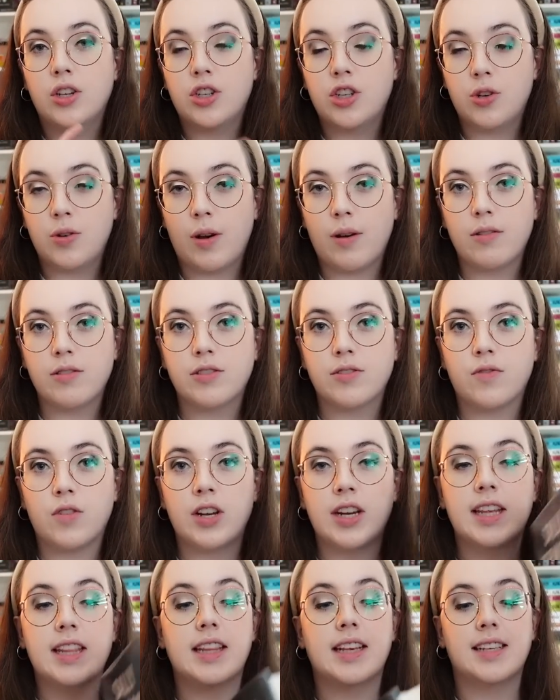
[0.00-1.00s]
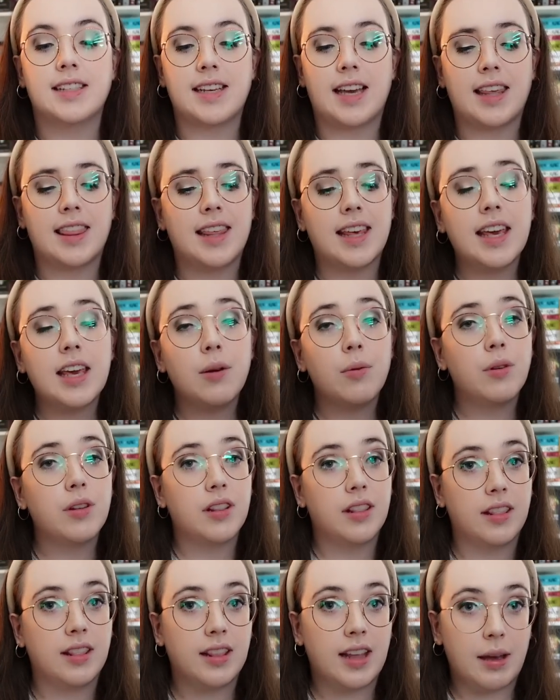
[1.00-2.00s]
2 hours of reading this. I think it would
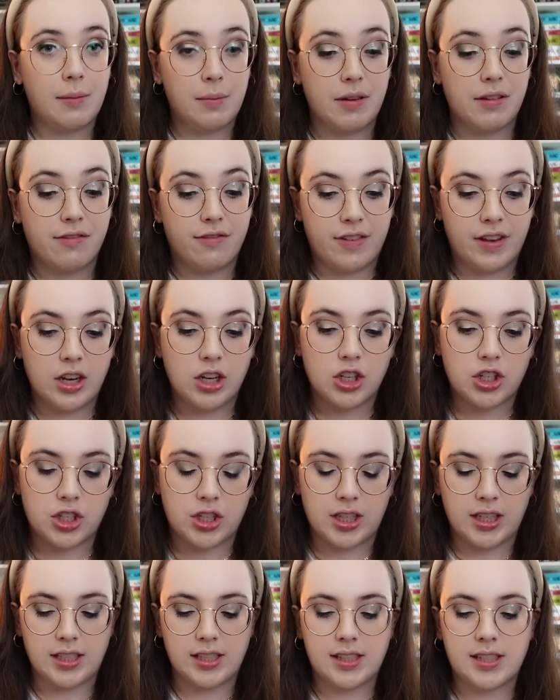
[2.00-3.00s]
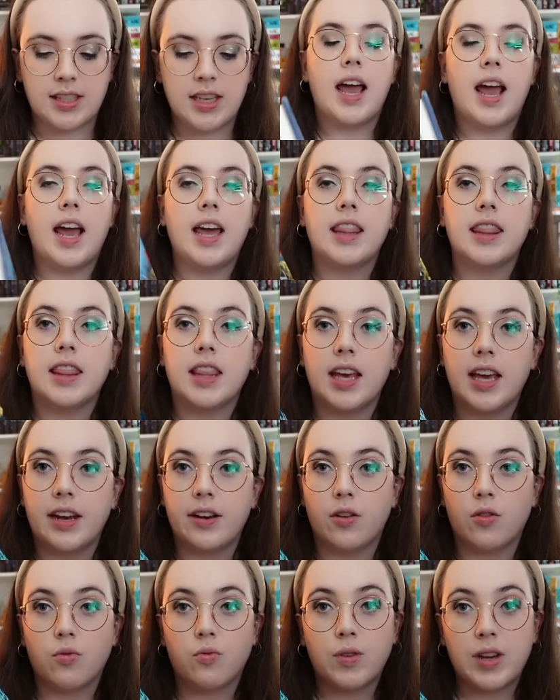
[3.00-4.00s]
let me finish this and
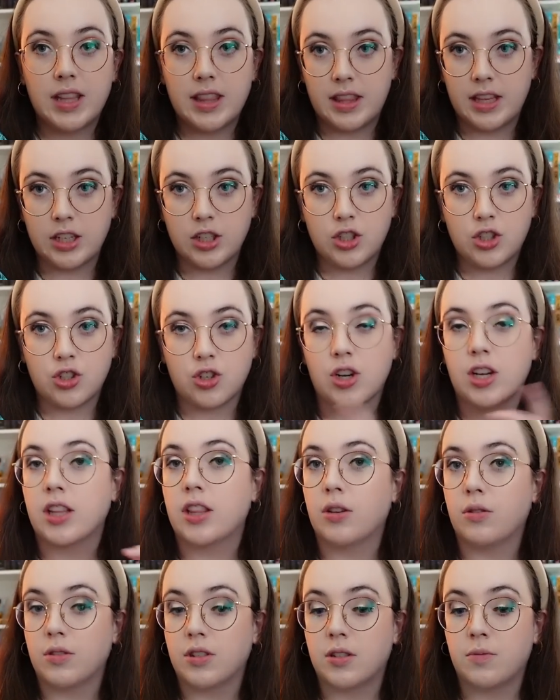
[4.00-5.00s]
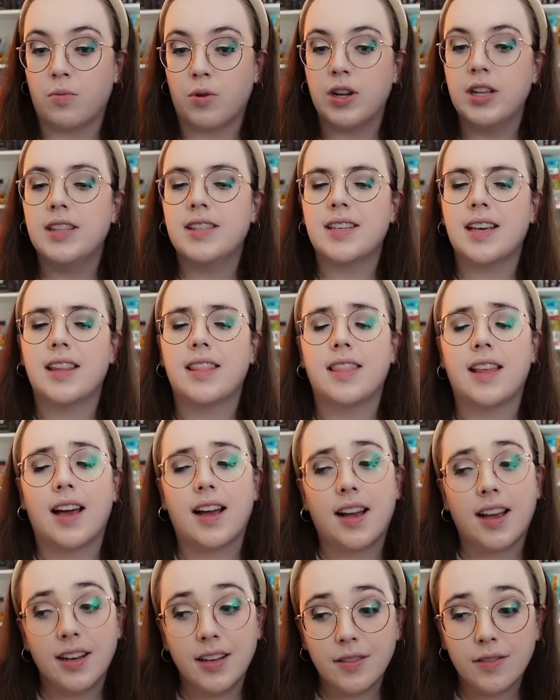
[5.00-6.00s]
then read this during those sprints. And
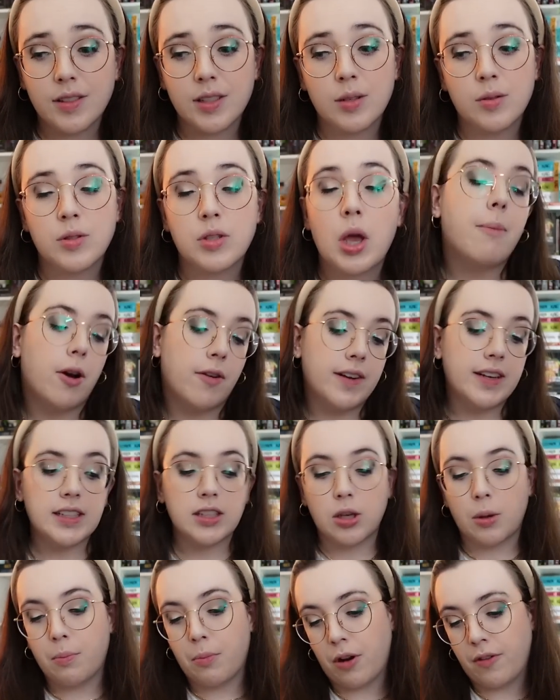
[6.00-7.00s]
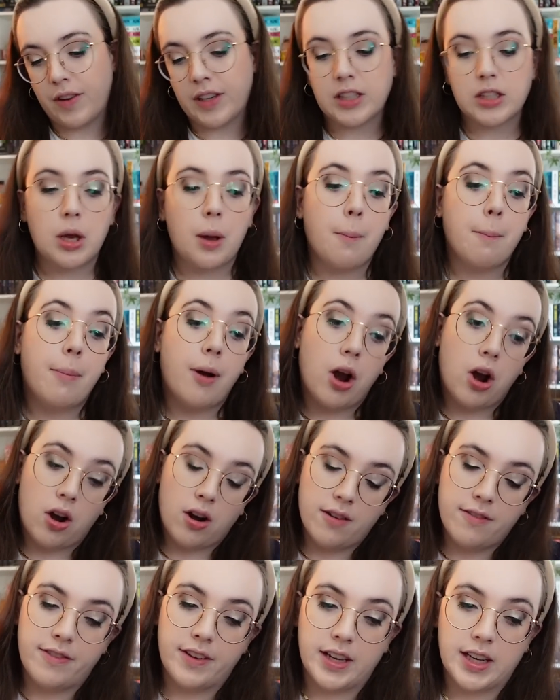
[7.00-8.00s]
that kind of sounds
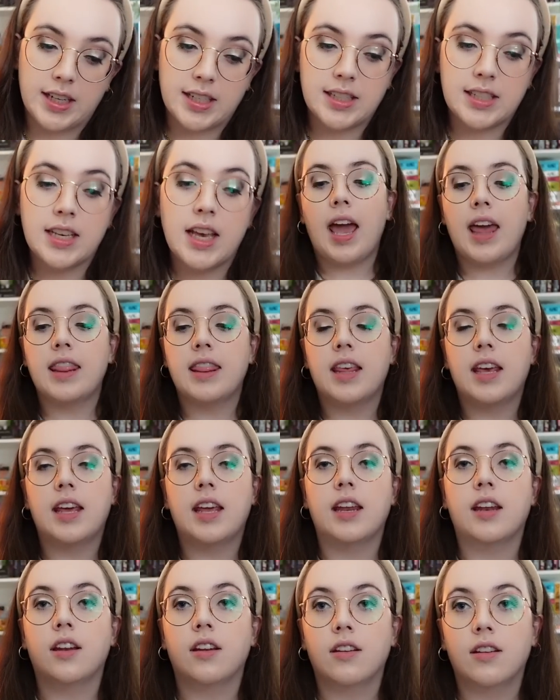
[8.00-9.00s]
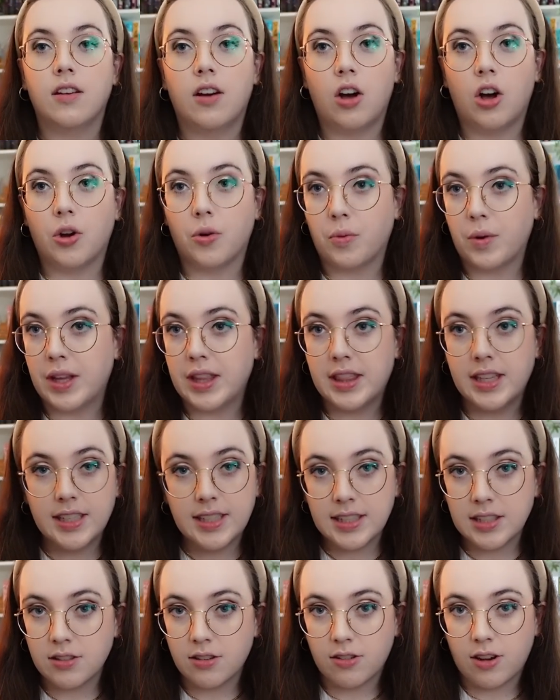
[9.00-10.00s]
perfect. And then I'll read
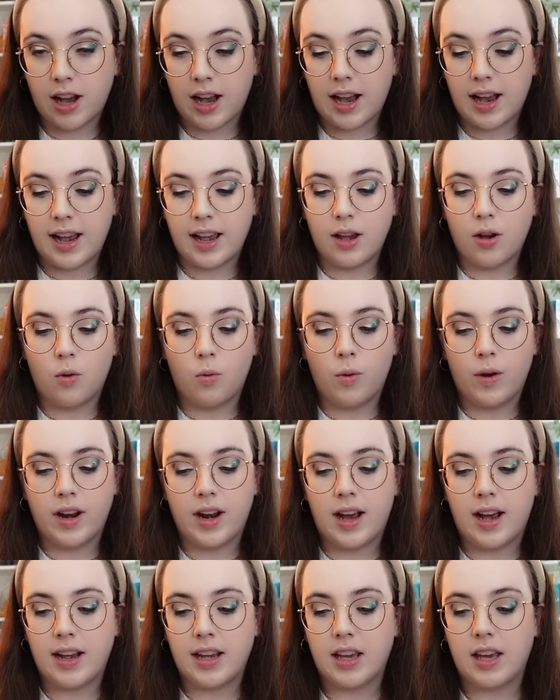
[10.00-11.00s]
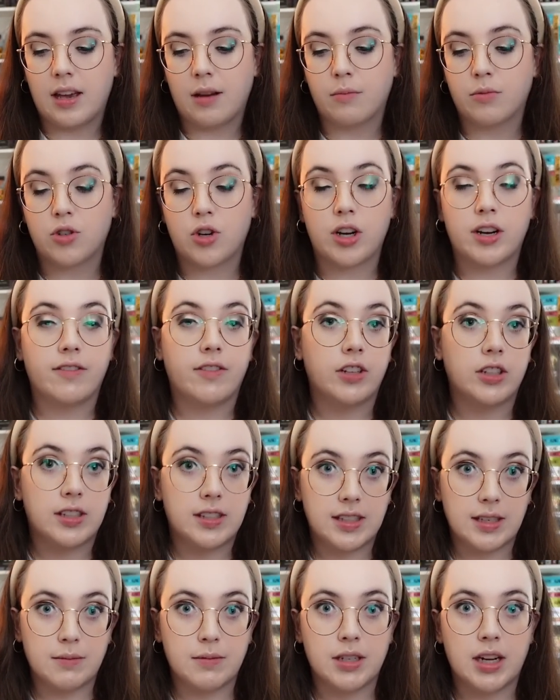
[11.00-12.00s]
this little guy when I am trying to fall
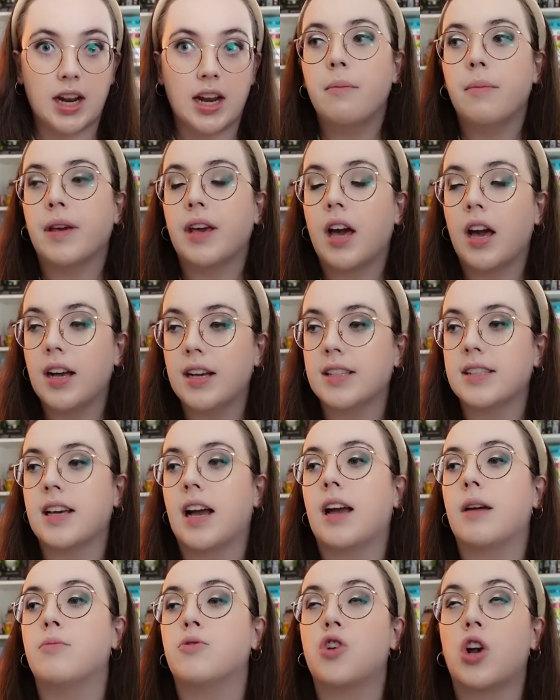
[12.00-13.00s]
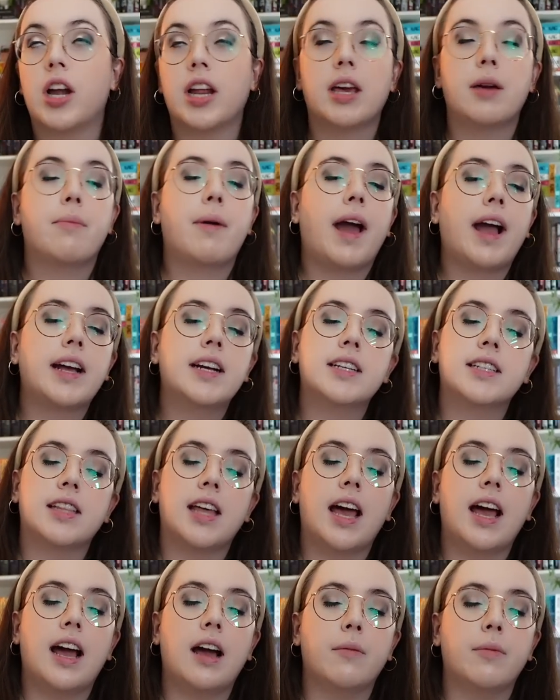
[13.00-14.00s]
asleep tonight, because I'm trying to get back into the
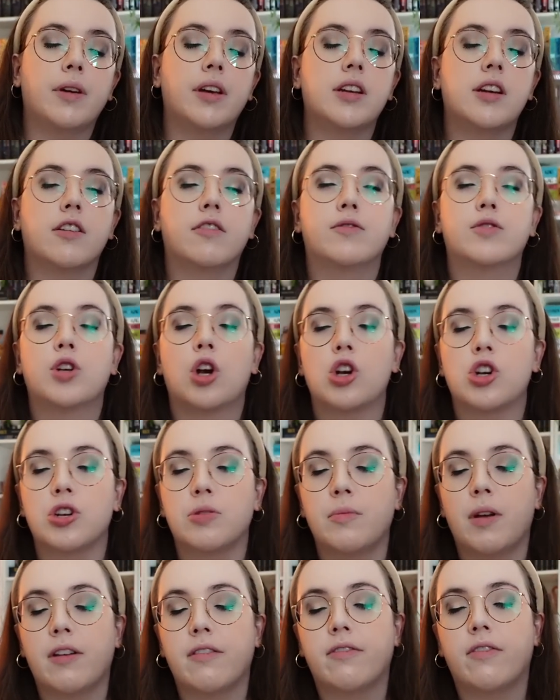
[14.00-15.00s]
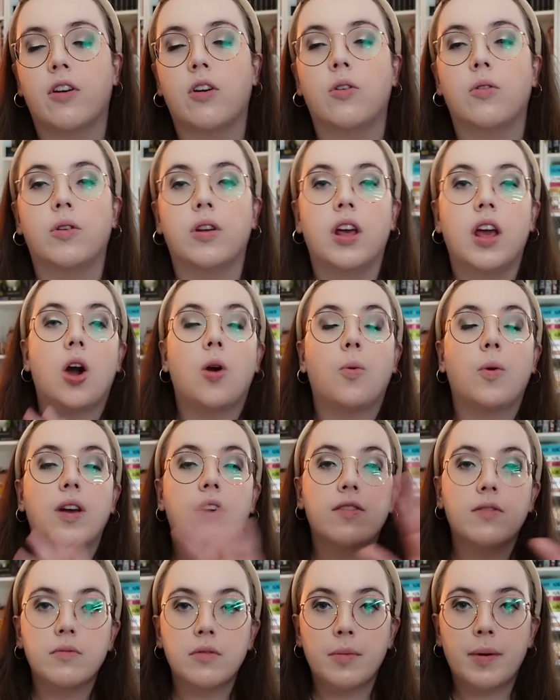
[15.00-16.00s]
habit of charging my phone away
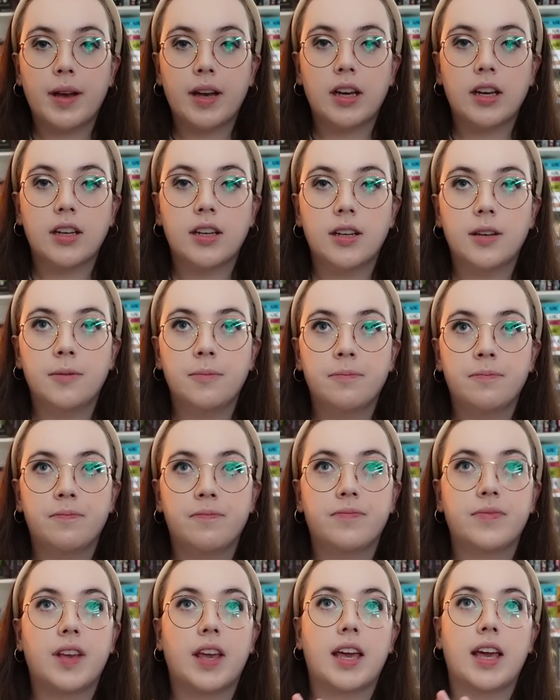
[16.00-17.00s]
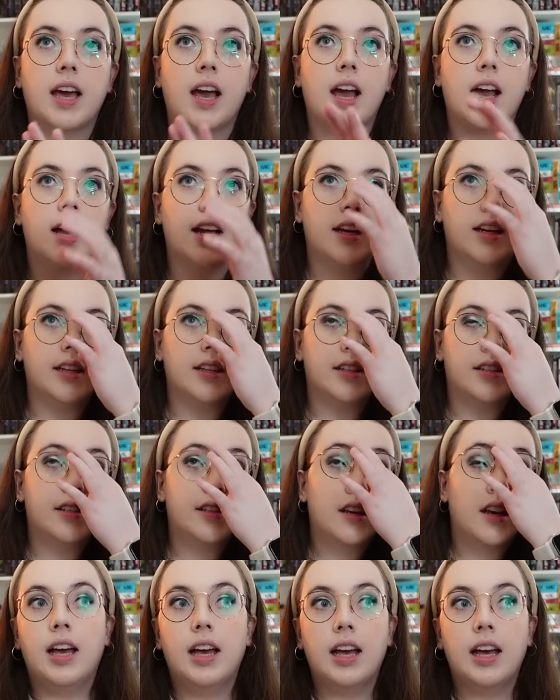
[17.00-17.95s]
from the bed, and